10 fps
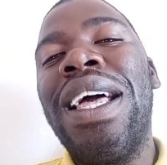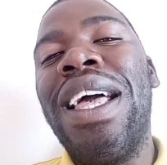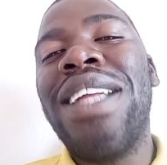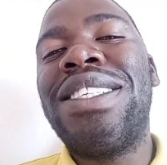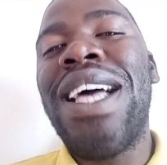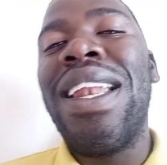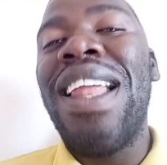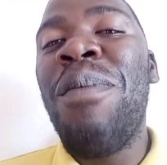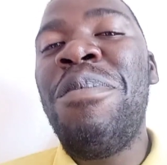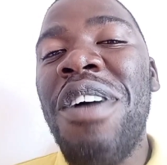a
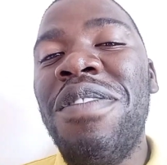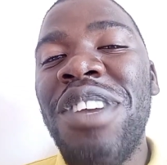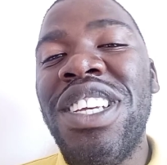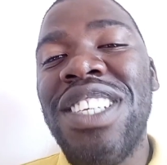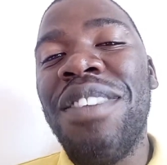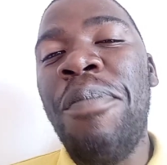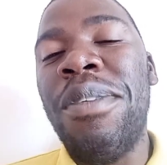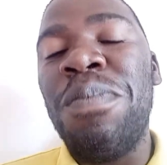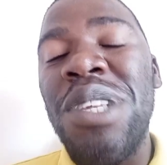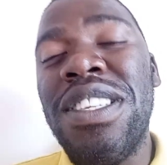tilapia fish,
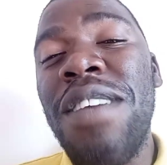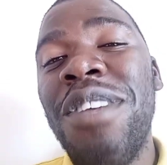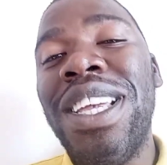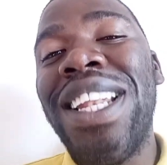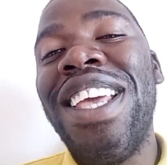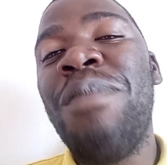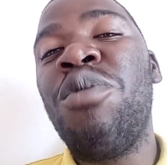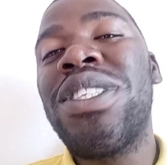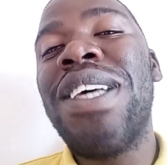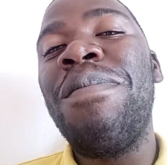specifically a
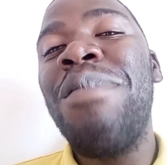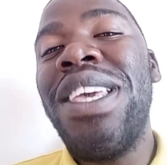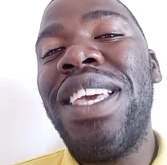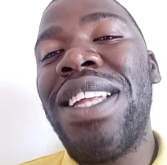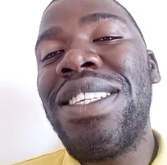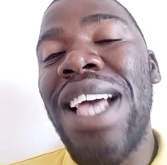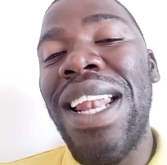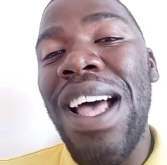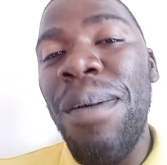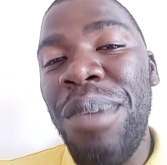Mozambican
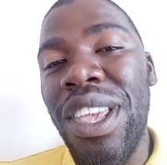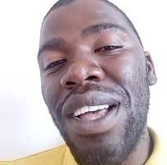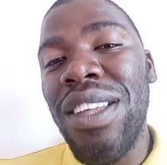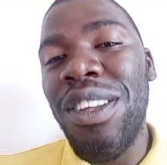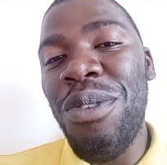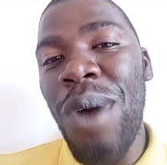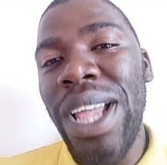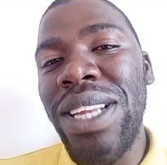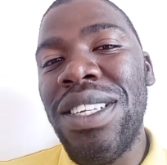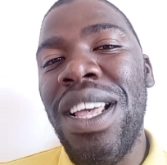tilapia,
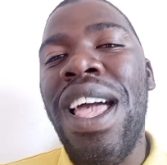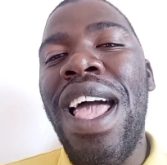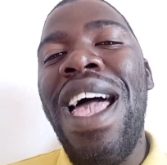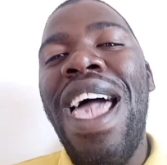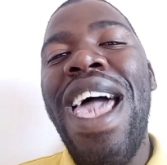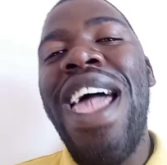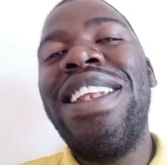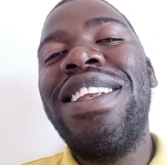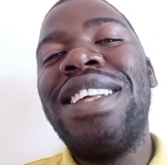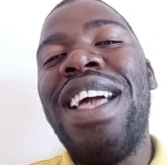right?
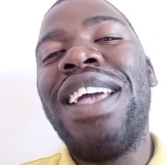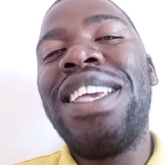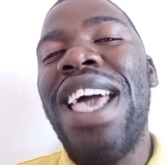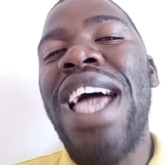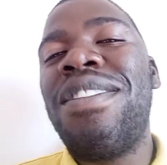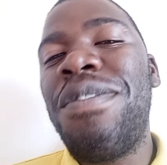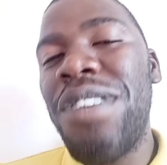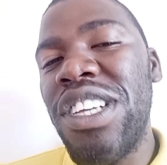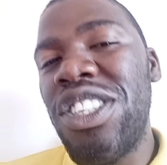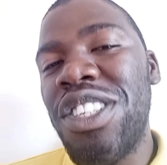And a
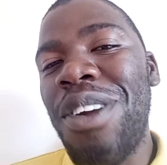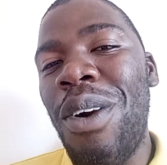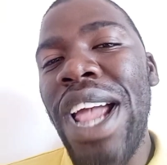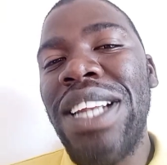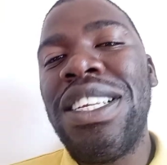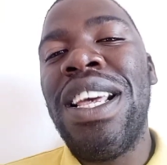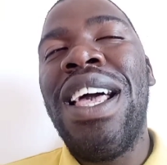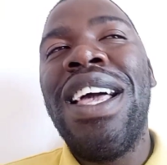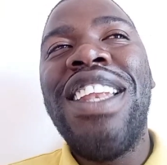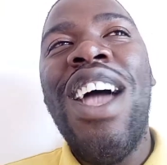catfish, right?
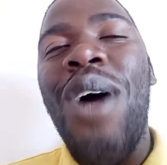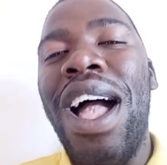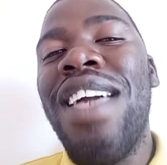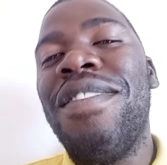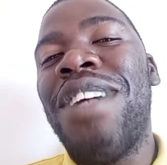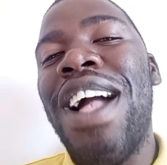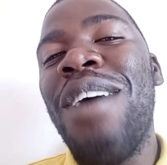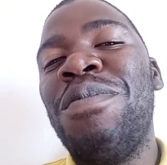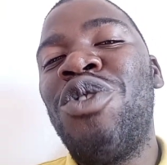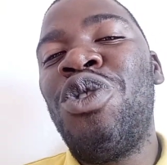Now, I have
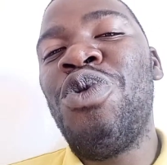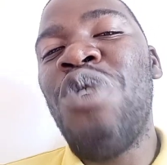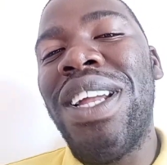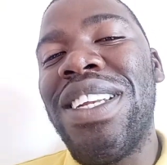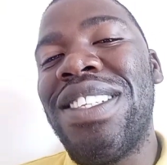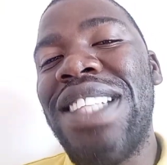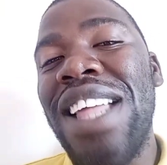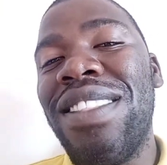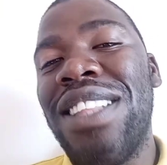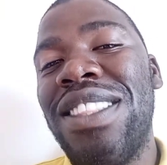come to
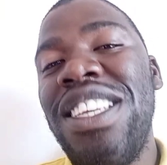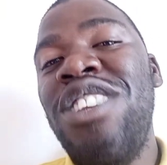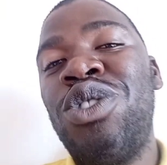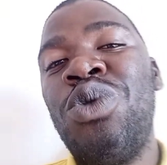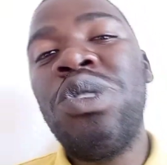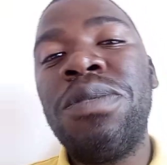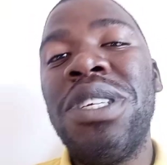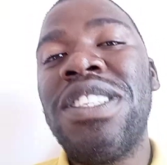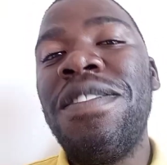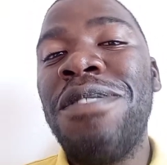understand that these two
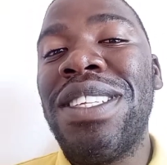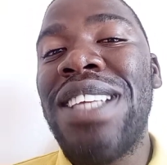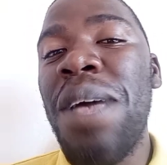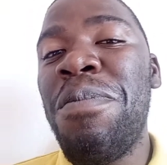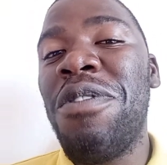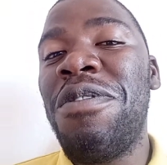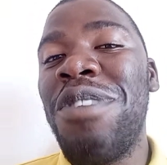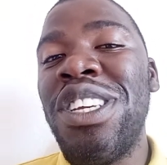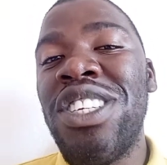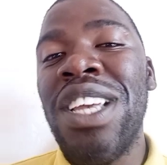specific type of
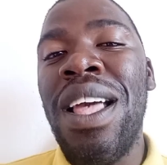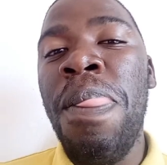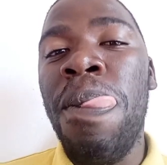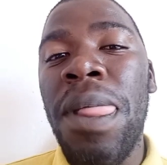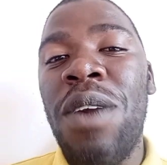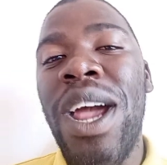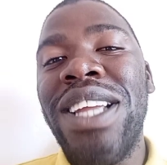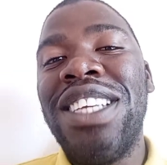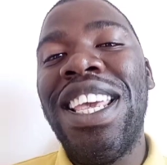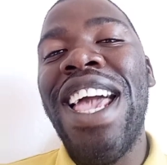fish,
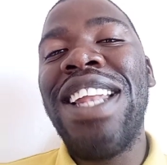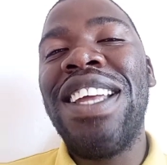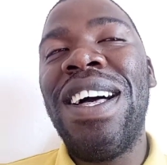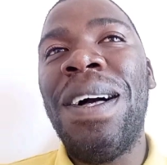right, can